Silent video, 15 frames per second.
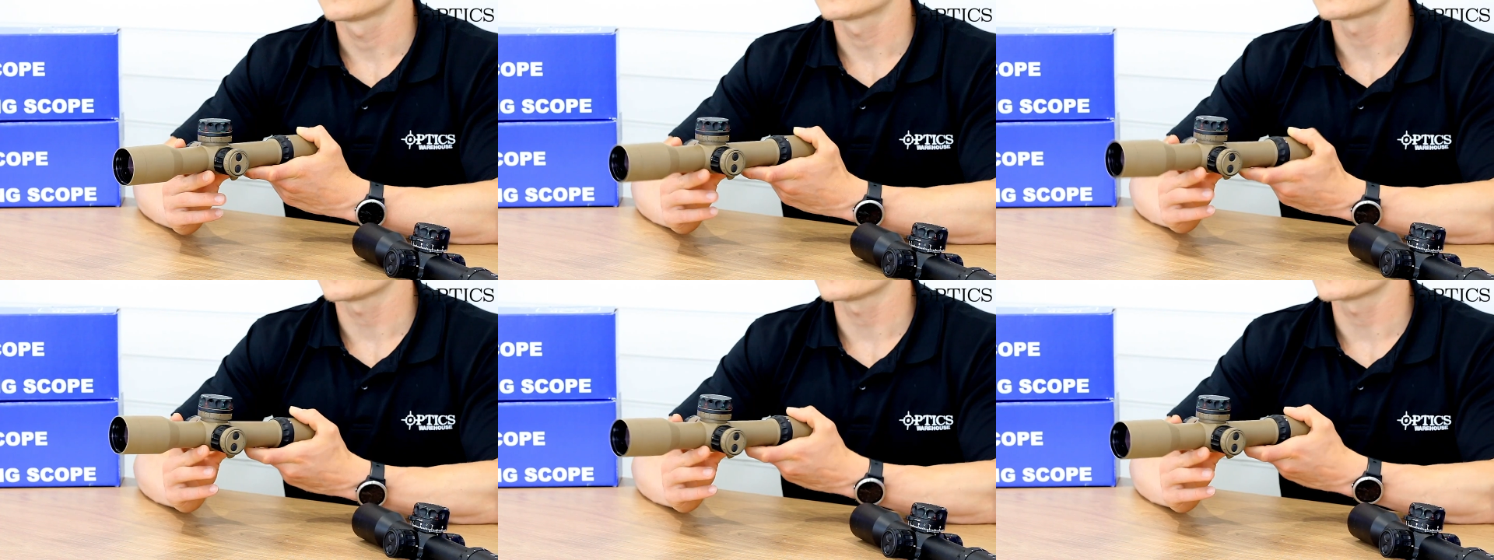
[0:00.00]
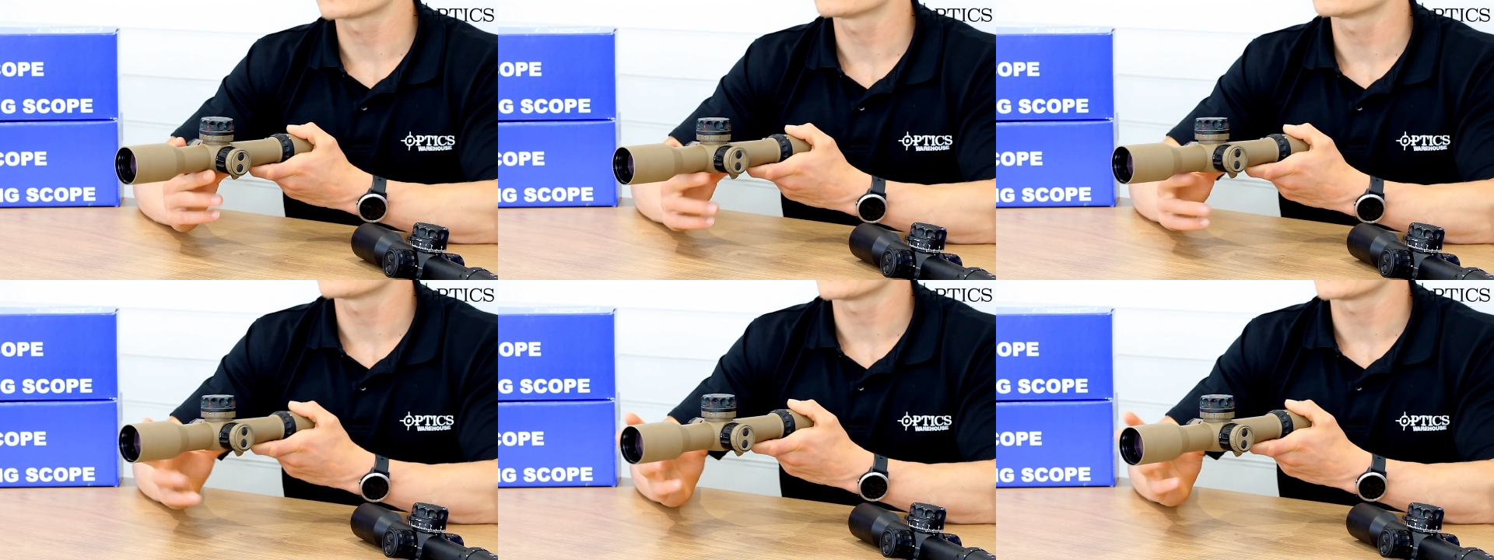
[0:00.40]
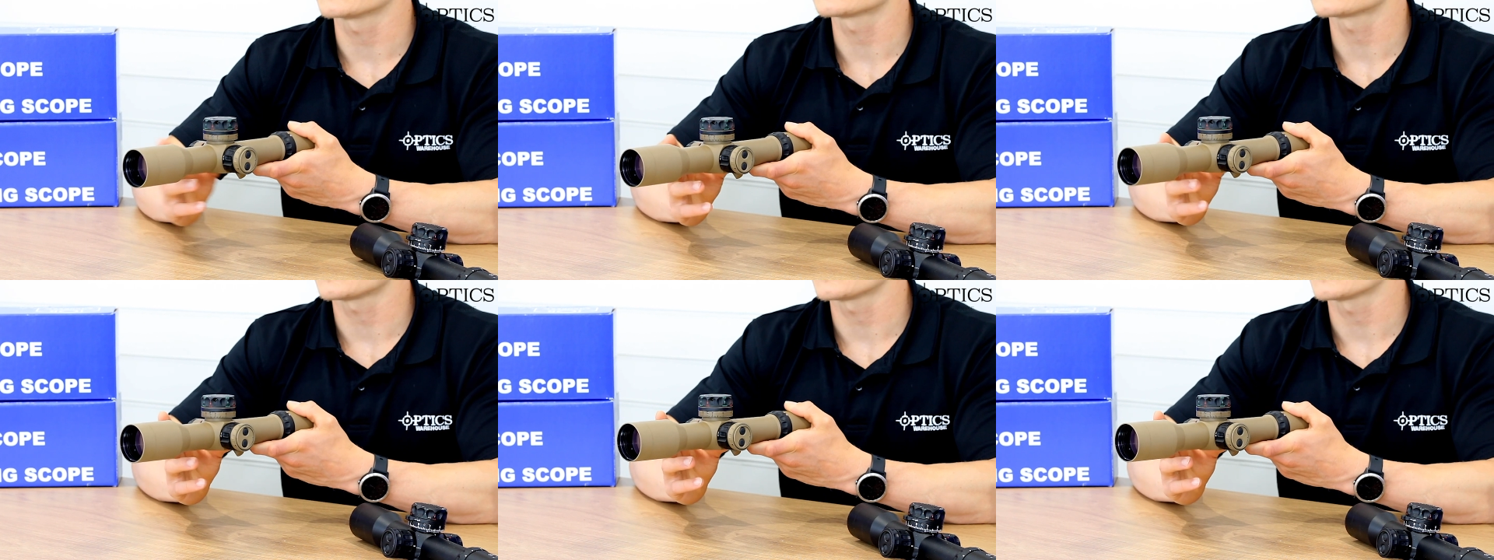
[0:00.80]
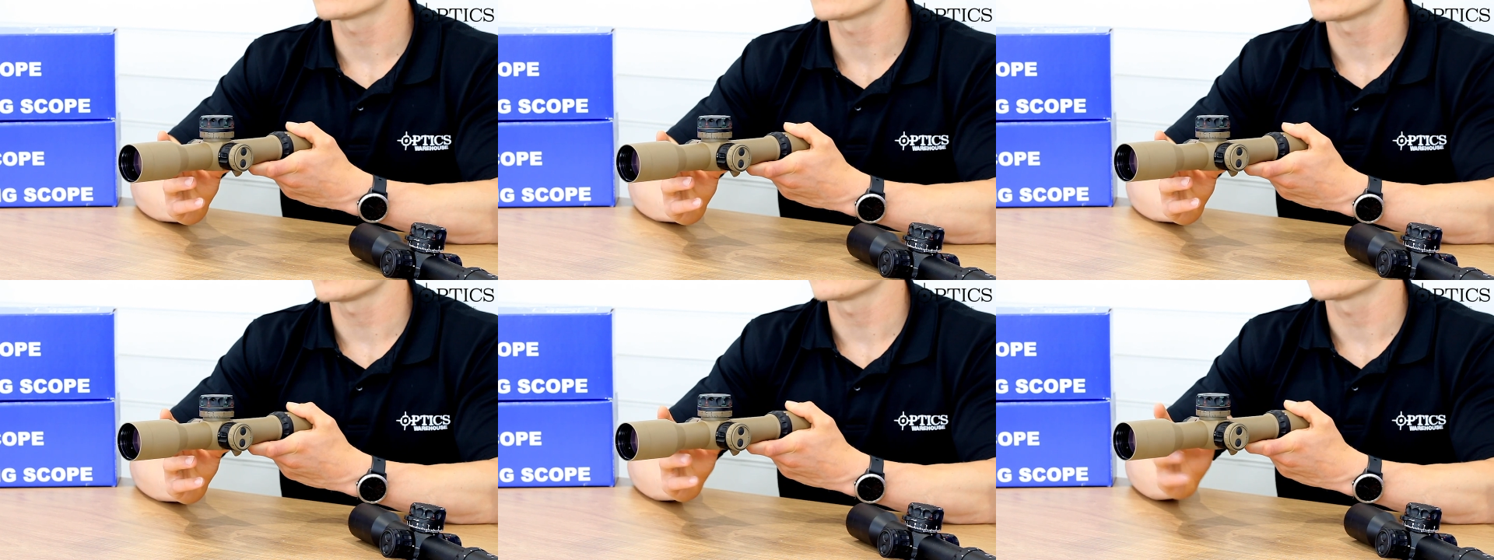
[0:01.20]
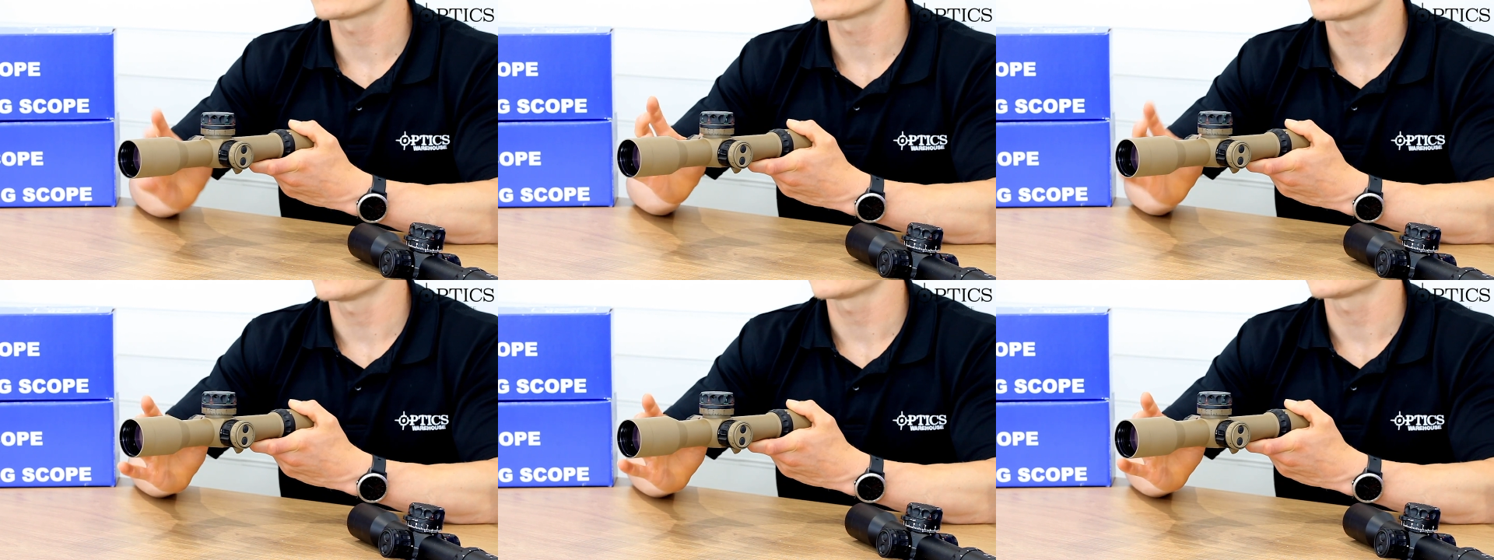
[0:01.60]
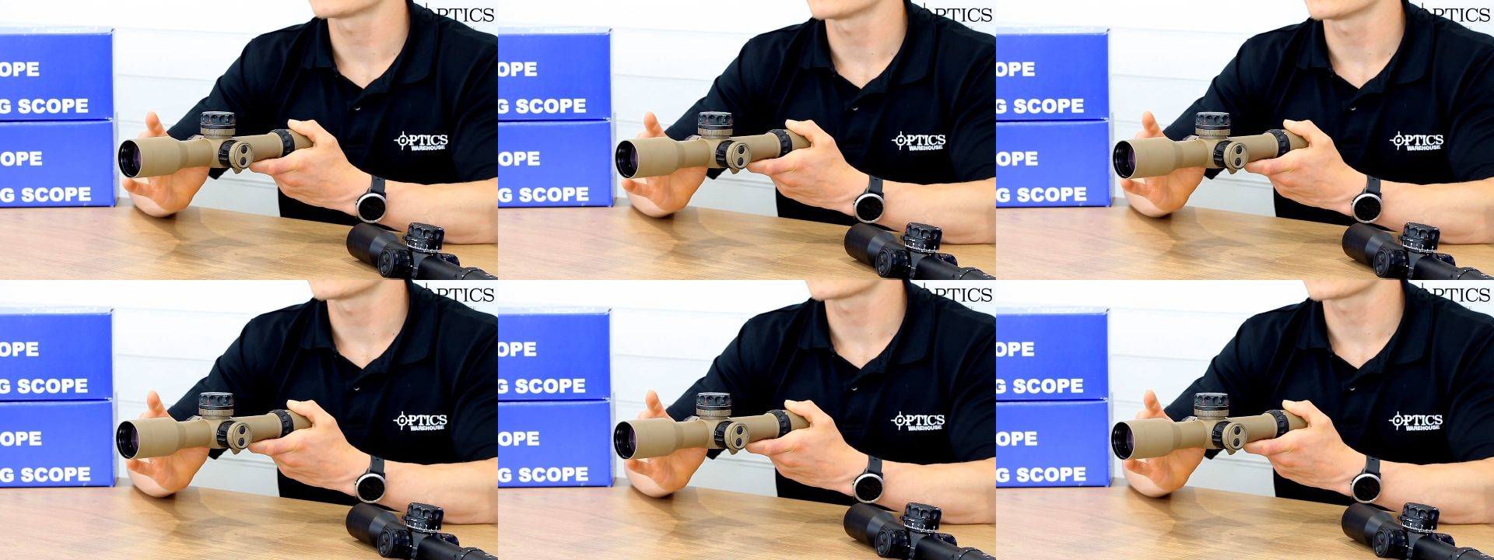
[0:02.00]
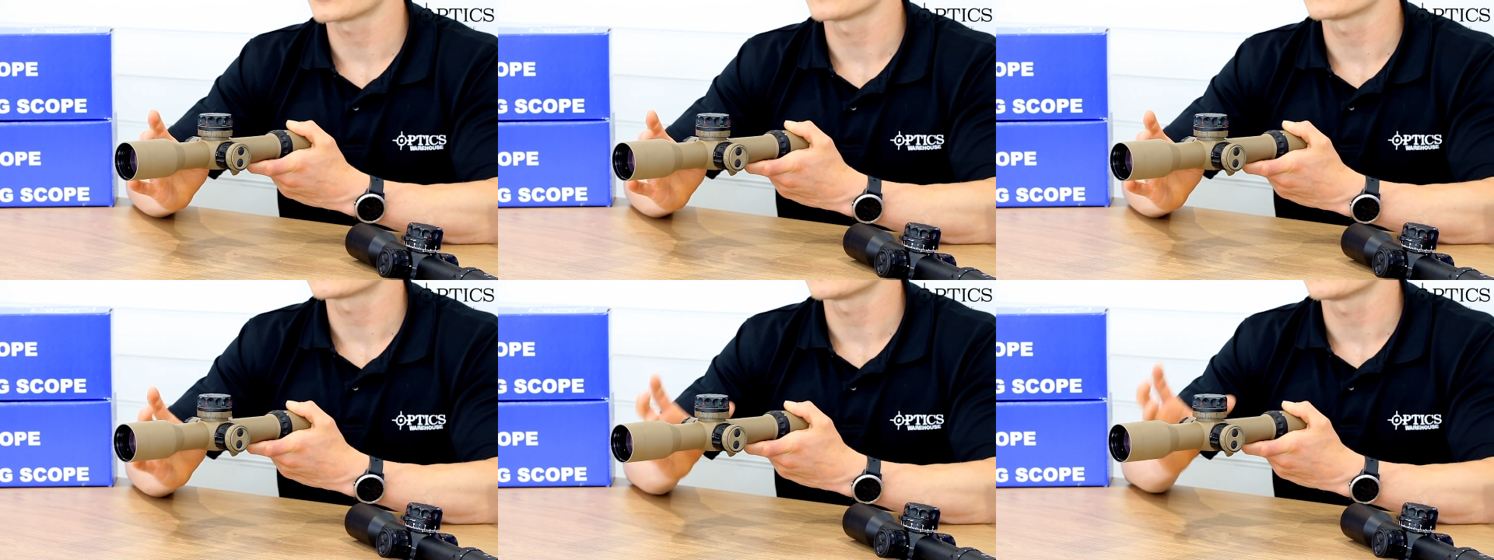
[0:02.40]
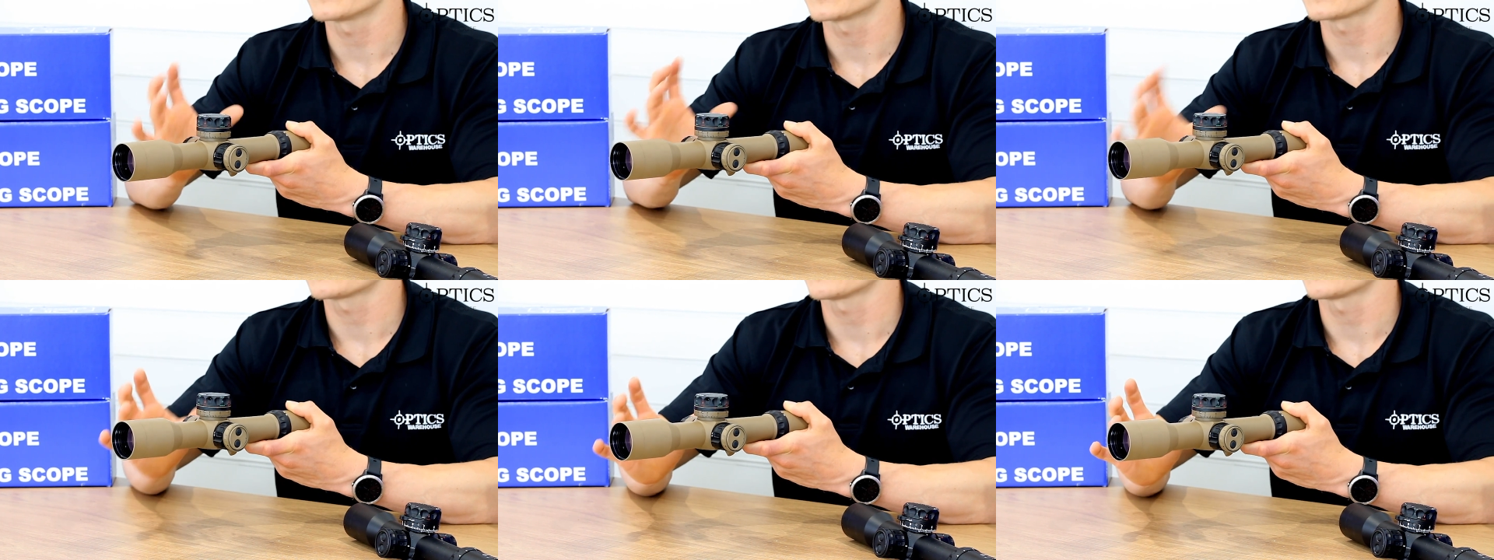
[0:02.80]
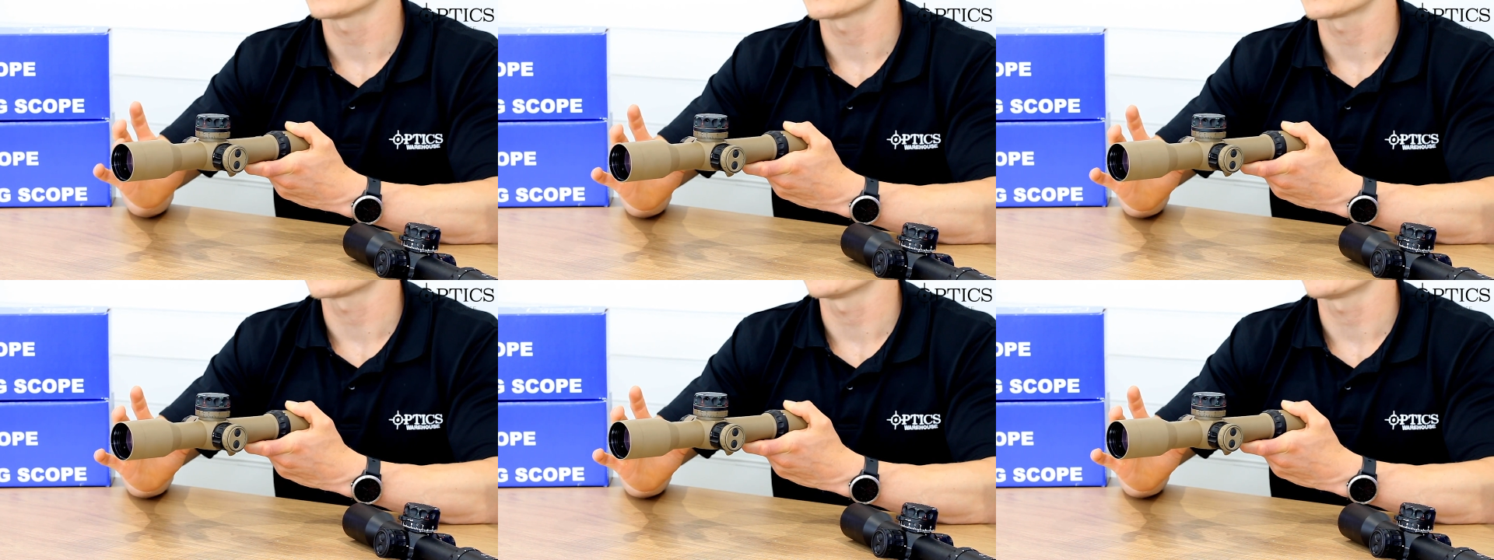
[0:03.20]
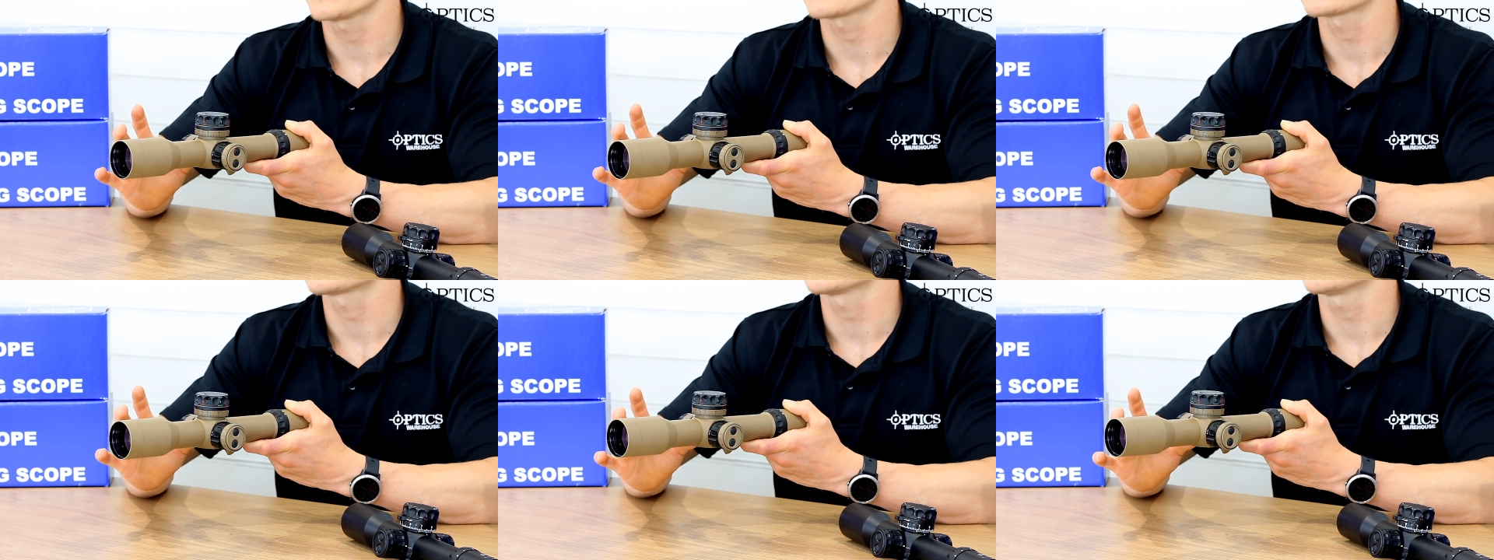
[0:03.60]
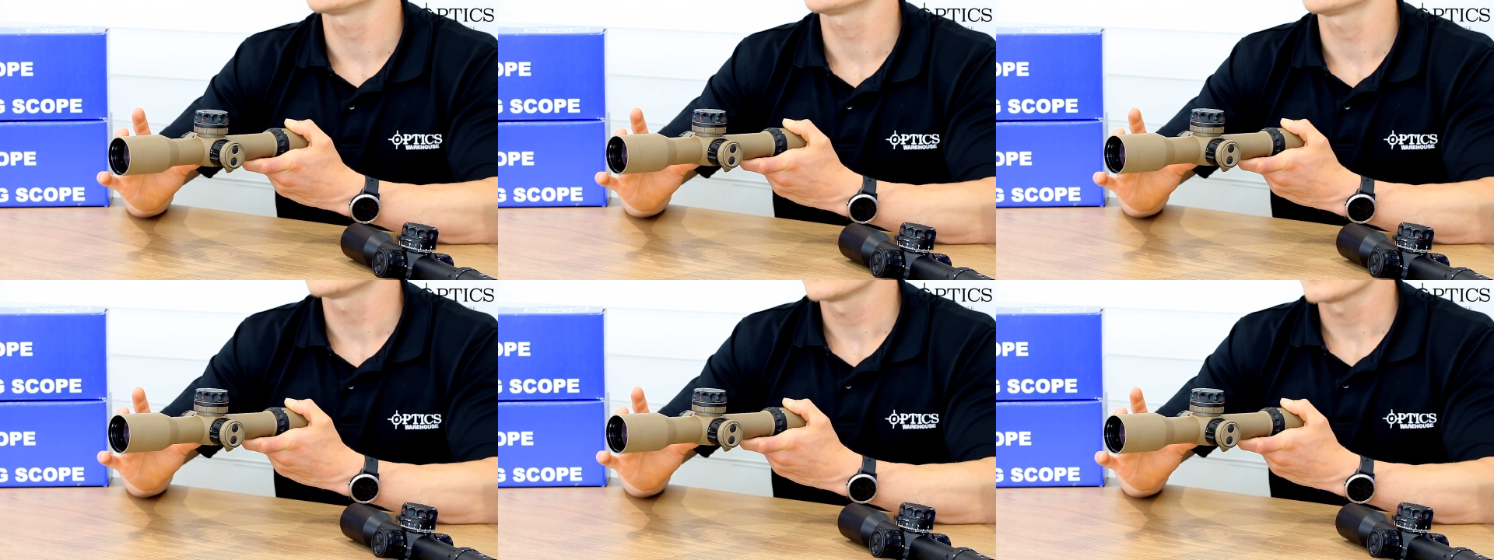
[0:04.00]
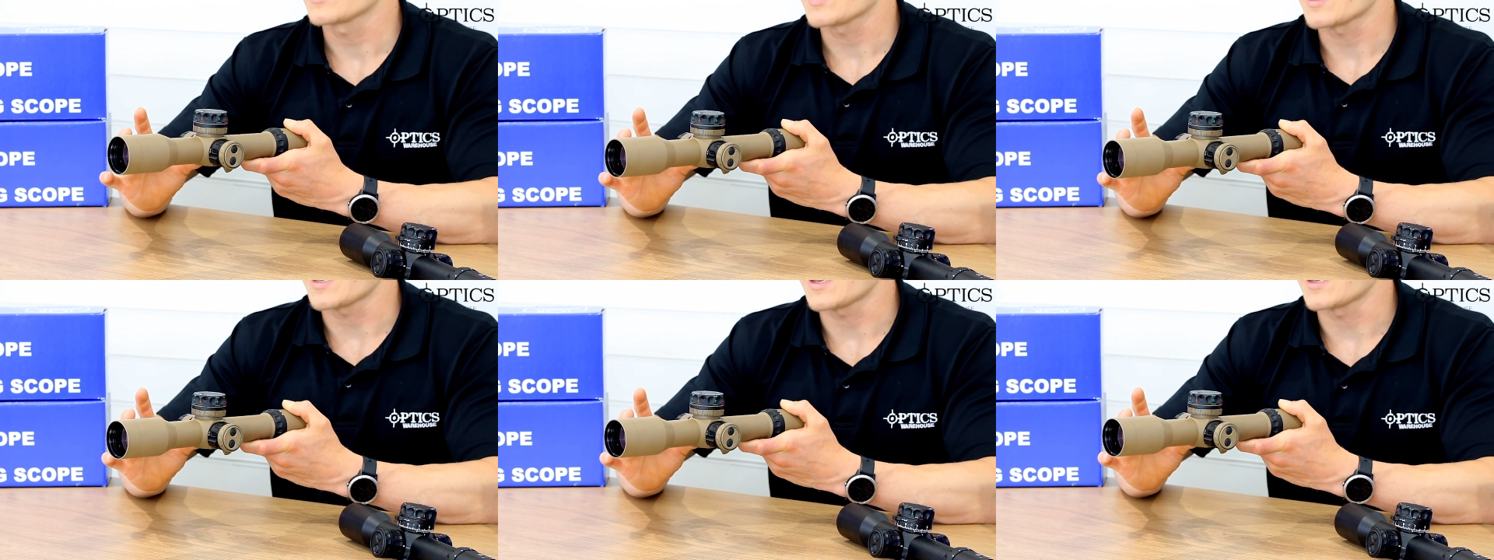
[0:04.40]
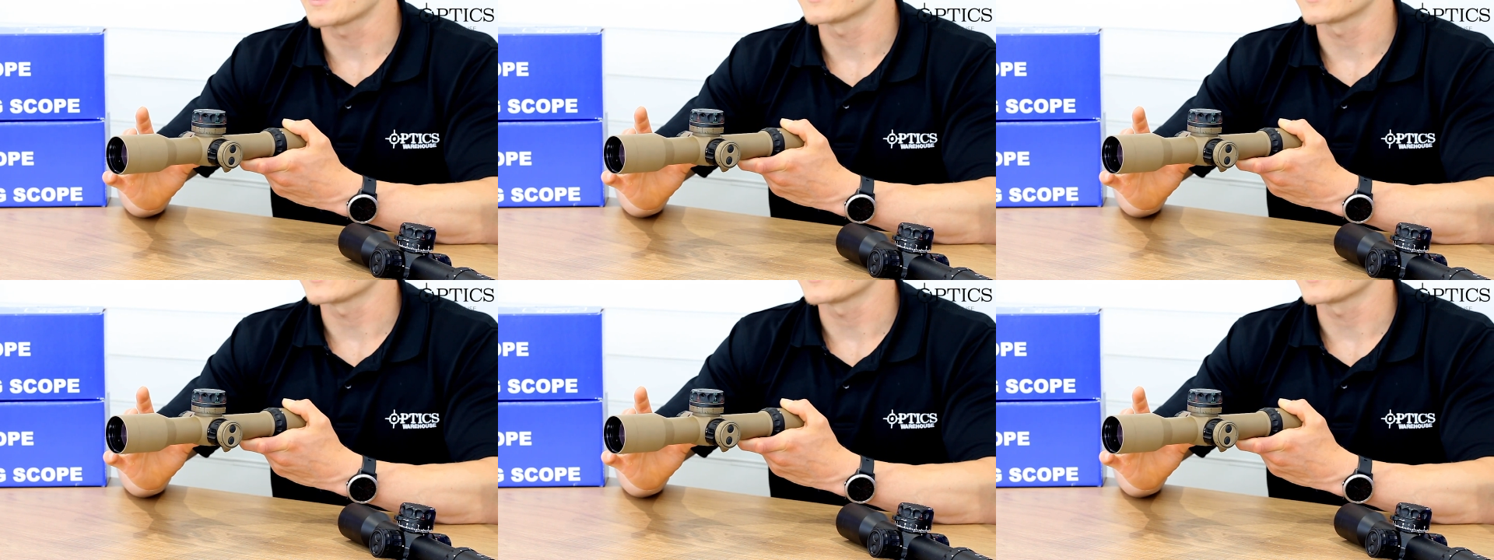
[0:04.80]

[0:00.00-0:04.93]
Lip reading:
[unreadable: no face in view]